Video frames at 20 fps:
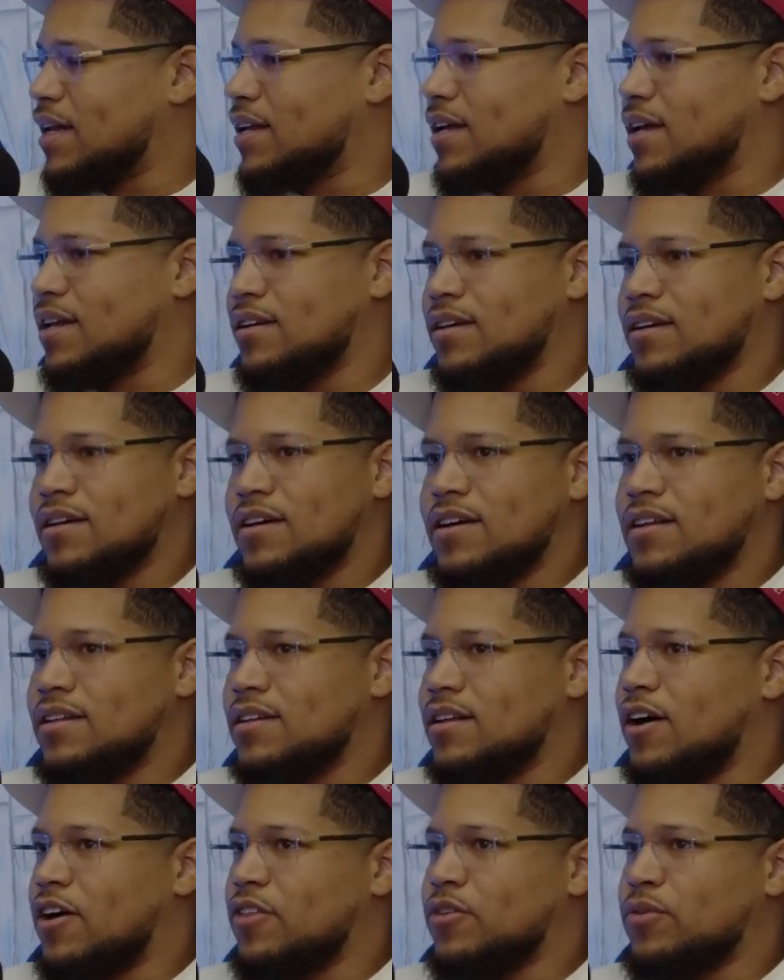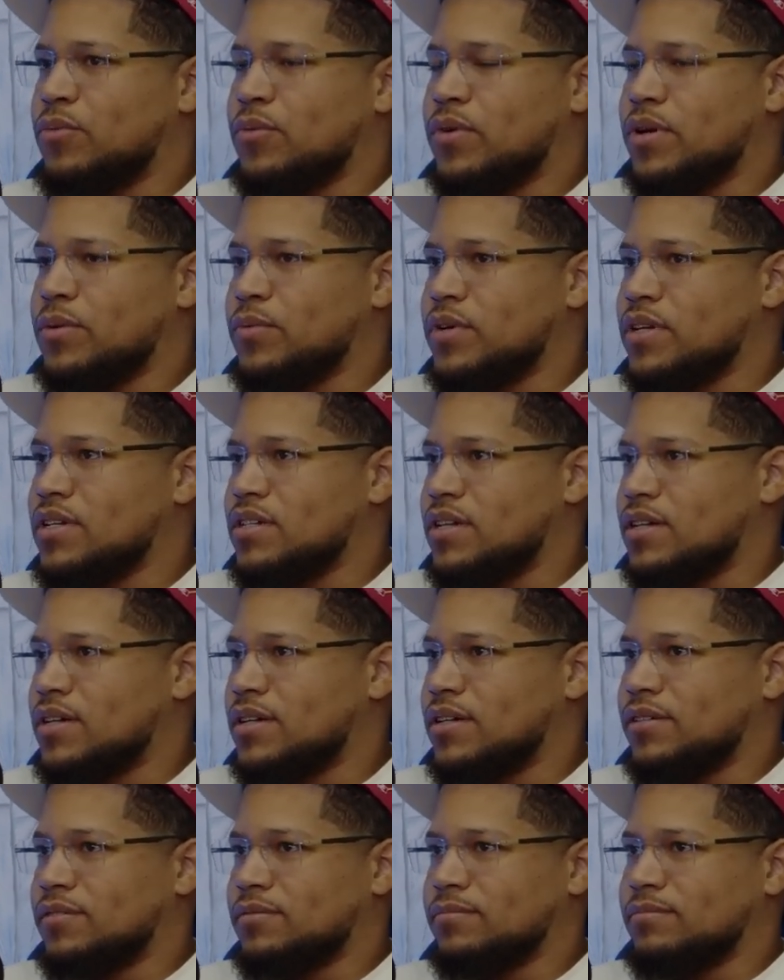and then the other one was
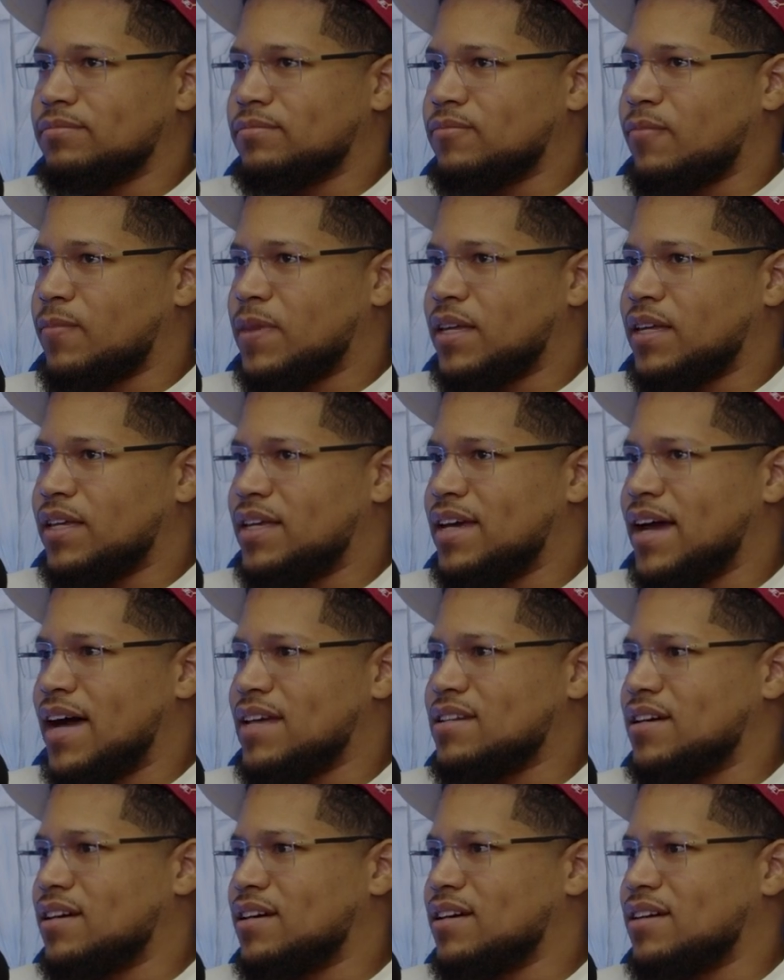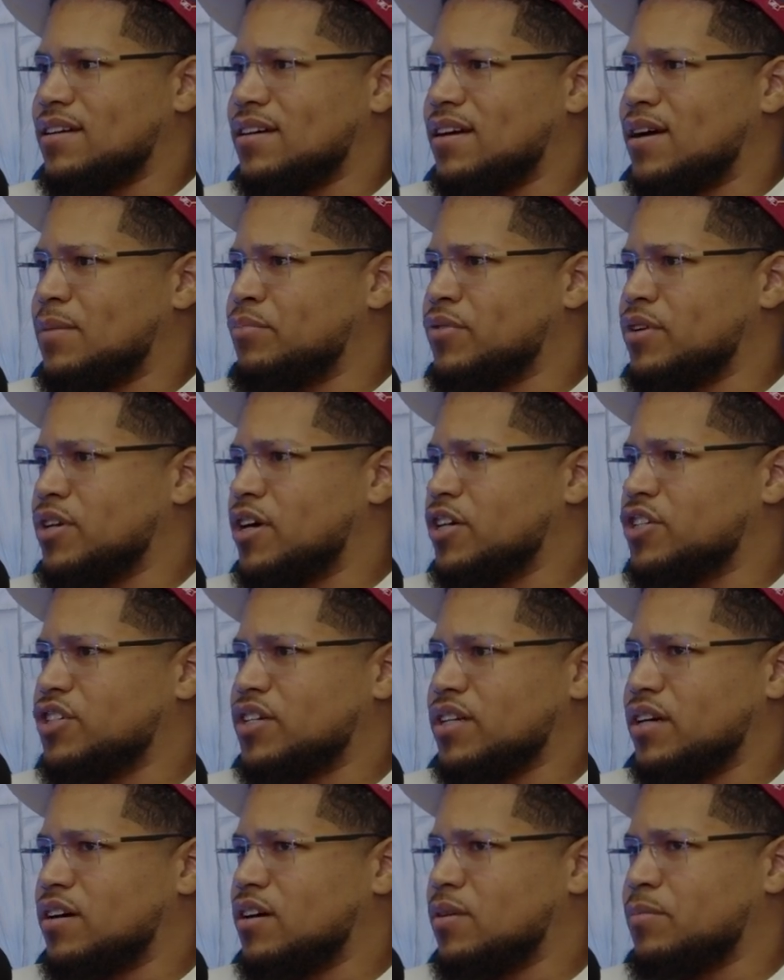he has like a
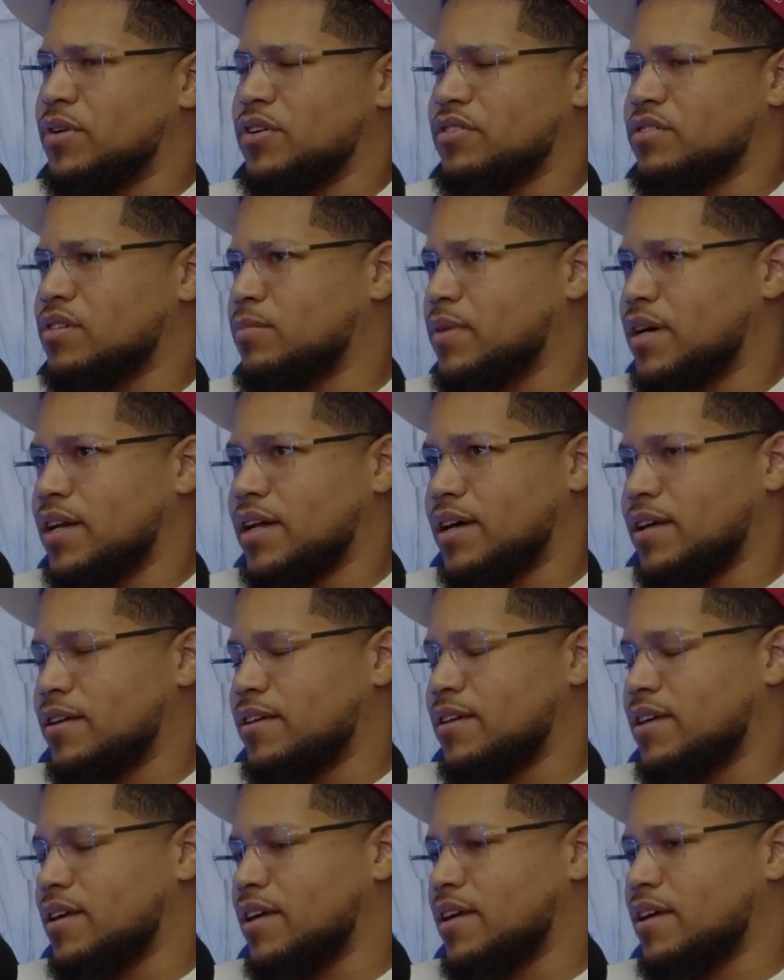production company or something like that. Yeah.